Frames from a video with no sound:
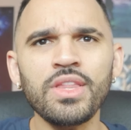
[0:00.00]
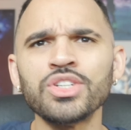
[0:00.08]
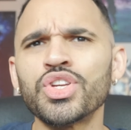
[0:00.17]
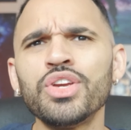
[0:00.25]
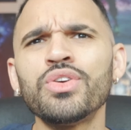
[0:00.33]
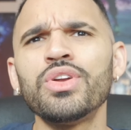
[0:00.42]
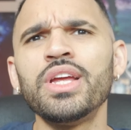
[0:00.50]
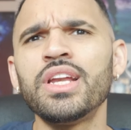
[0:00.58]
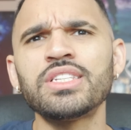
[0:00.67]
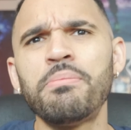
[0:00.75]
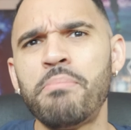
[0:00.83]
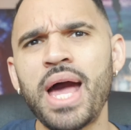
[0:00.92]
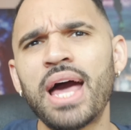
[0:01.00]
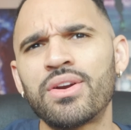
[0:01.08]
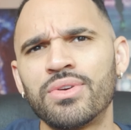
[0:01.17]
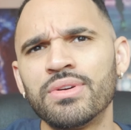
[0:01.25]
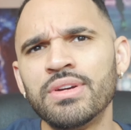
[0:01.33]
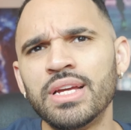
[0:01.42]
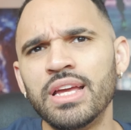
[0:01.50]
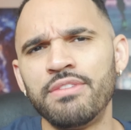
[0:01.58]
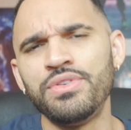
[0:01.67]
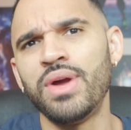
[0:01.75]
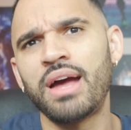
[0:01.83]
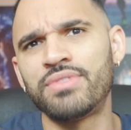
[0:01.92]
So you're, it doesn't matter
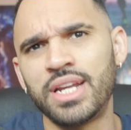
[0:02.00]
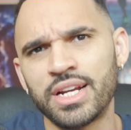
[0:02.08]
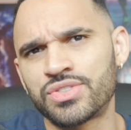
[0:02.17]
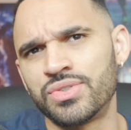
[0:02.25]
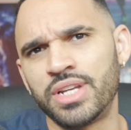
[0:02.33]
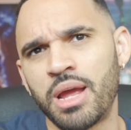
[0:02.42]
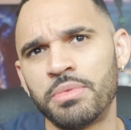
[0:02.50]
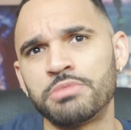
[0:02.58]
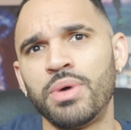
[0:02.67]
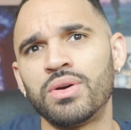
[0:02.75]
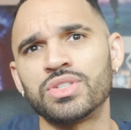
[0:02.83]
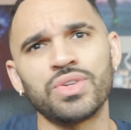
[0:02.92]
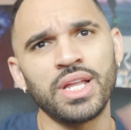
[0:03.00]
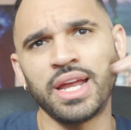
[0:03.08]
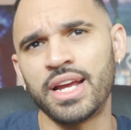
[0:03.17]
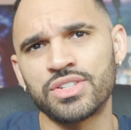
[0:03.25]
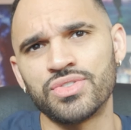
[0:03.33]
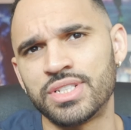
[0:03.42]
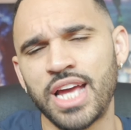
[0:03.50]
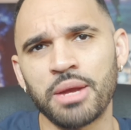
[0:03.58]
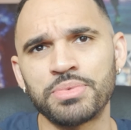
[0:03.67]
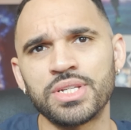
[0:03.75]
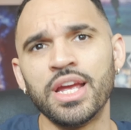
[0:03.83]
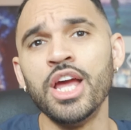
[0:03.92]
if you have that extra damage bonus or that extra
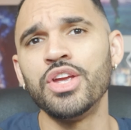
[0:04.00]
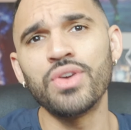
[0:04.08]
attack percent.